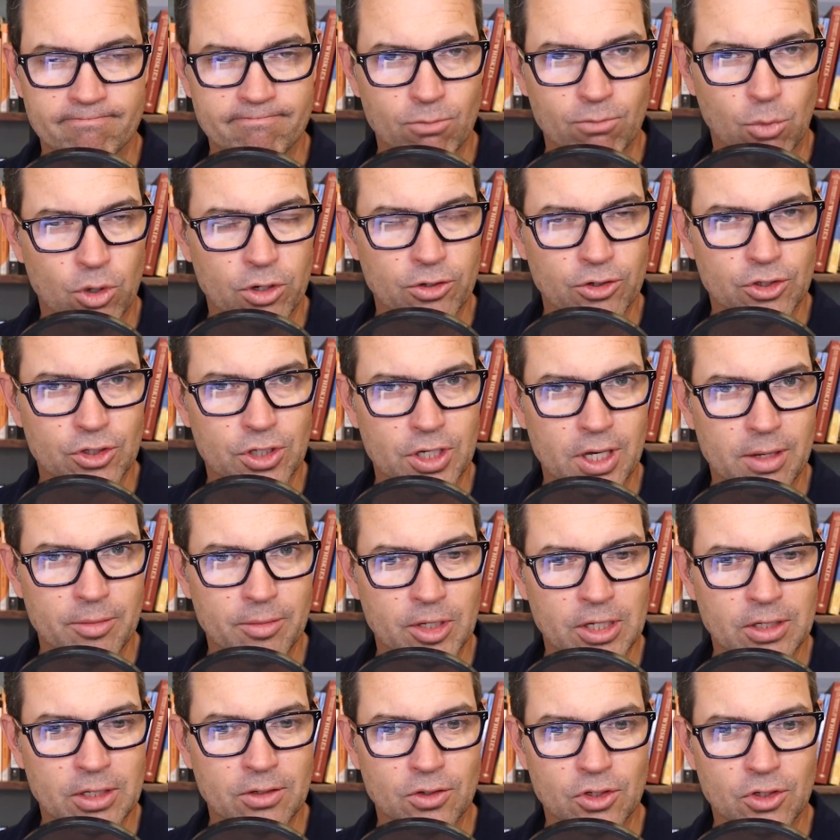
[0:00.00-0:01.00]
Water's
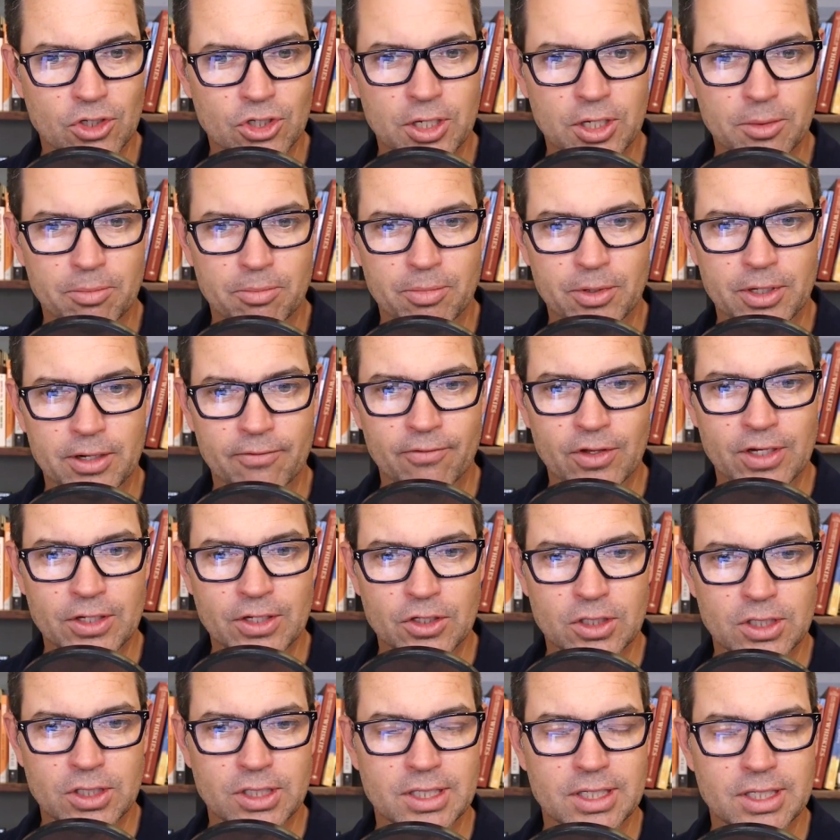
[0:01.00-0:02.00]
coming into the ship, and if it
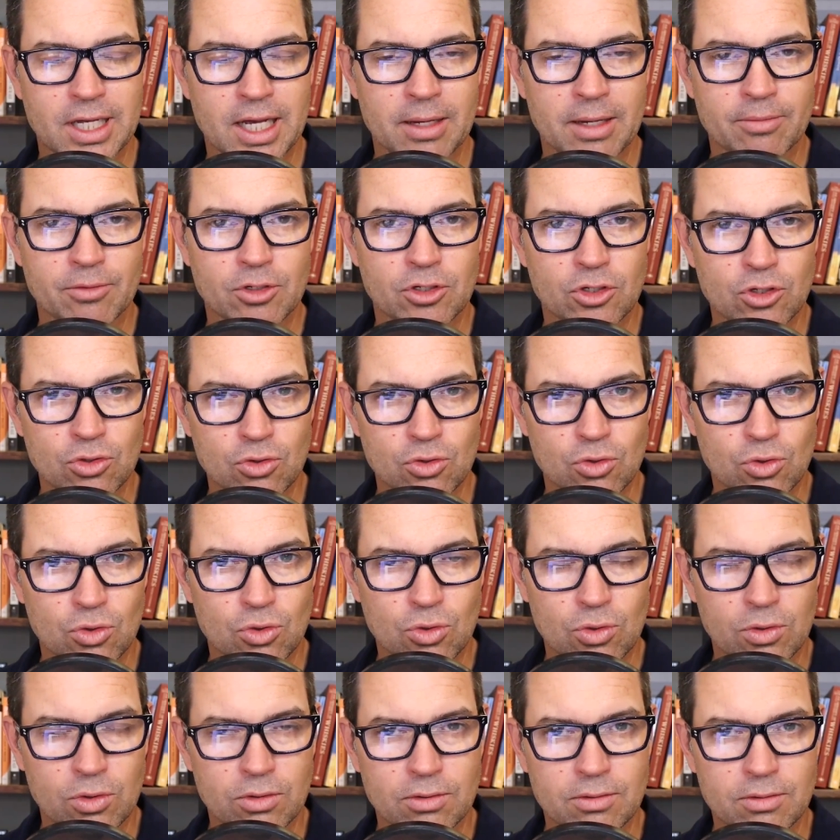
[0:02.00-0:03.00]
isn't stopped,
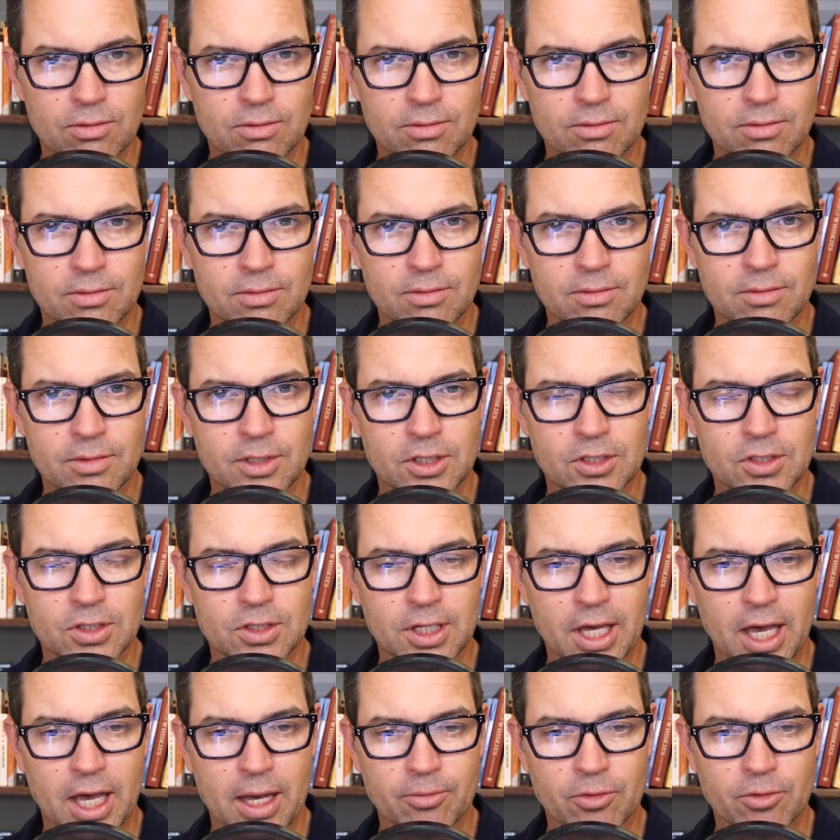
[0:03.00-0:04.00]
you, as the
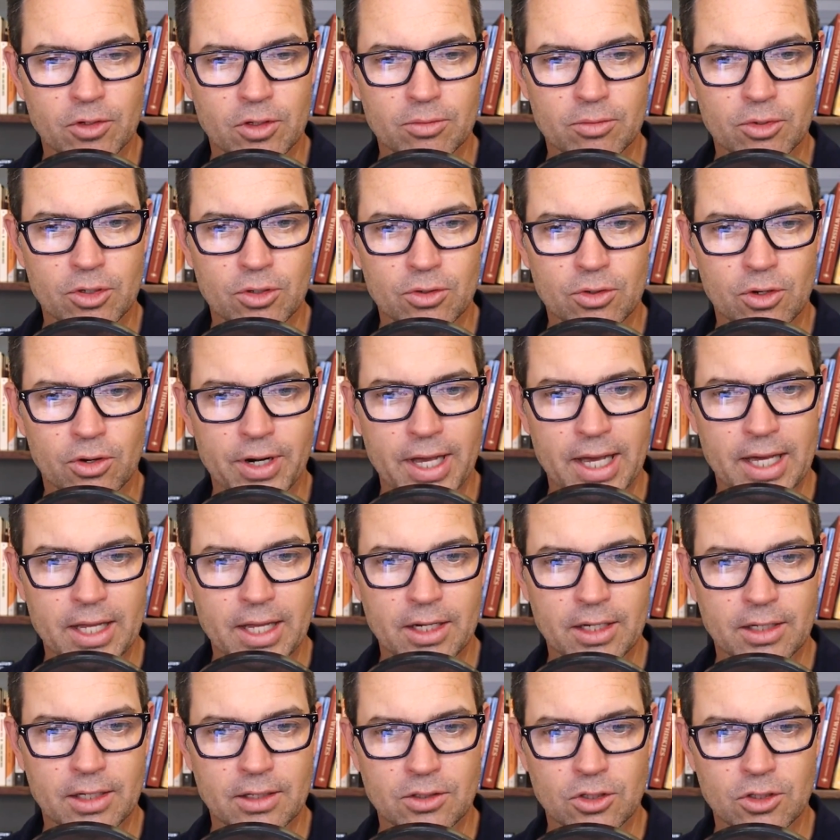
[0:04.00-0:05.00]
captain of the boat, are
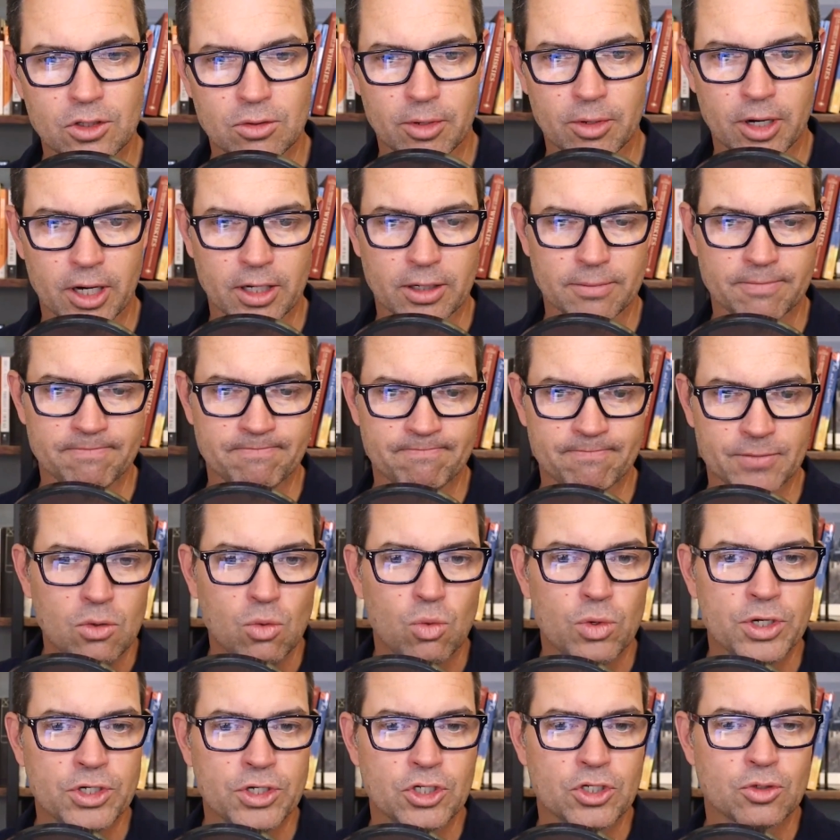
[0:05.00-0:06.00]
heading to the bottom,
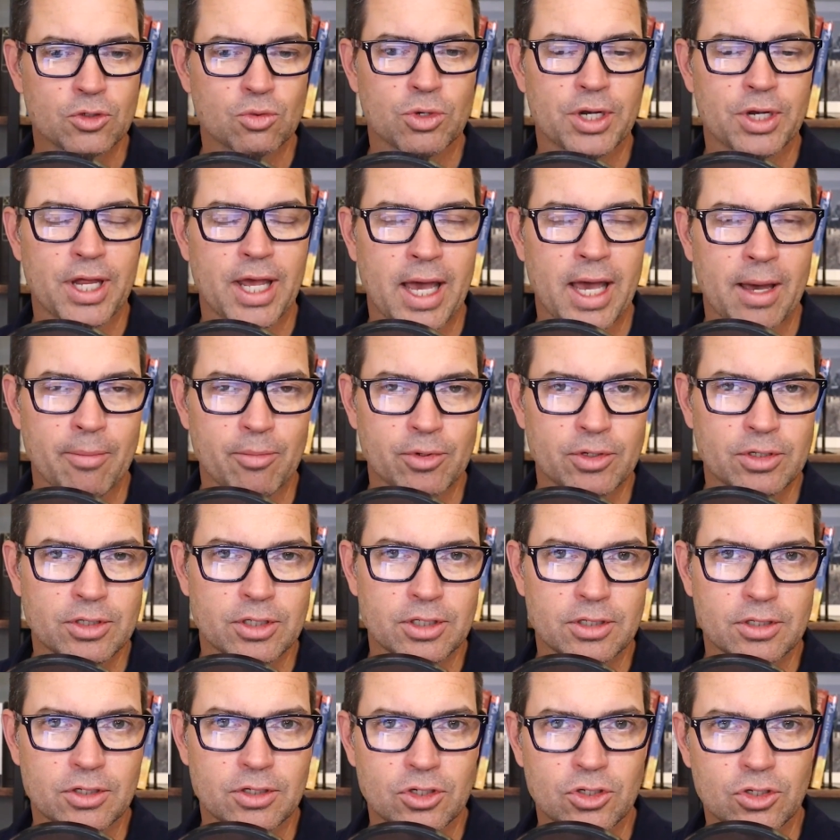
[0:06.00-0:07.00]
which is what
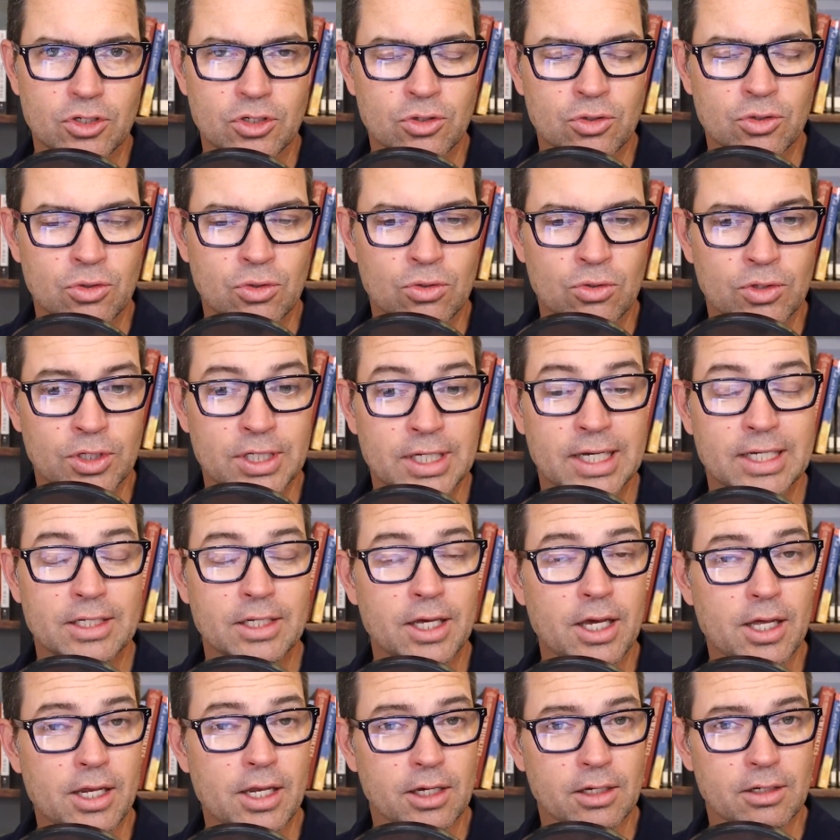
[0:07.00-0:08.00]
happened to the
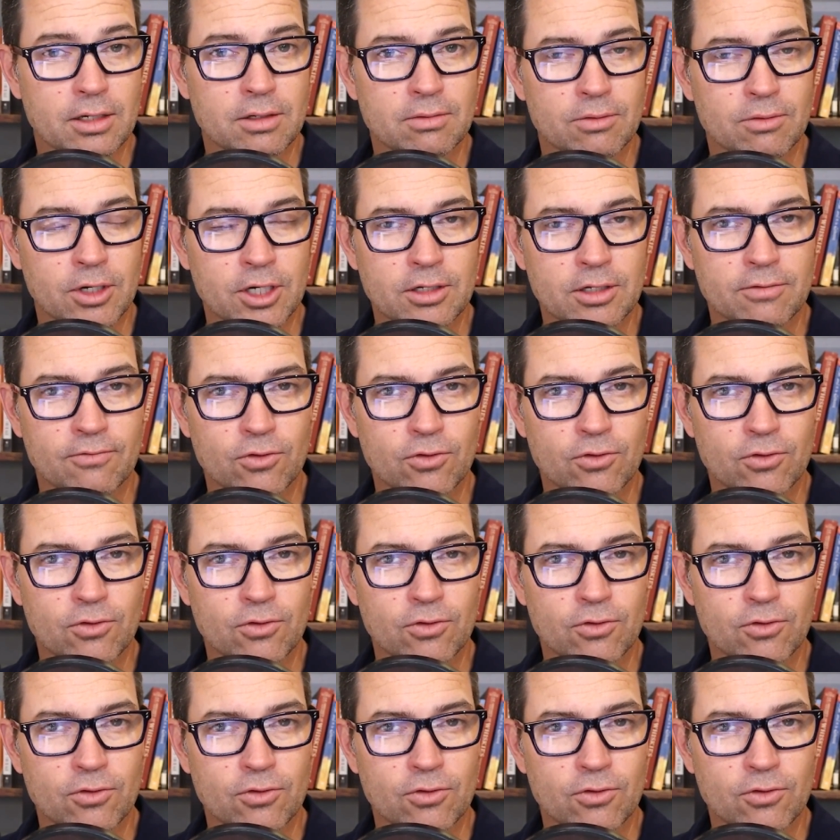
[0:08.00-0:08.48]
Titanic, right?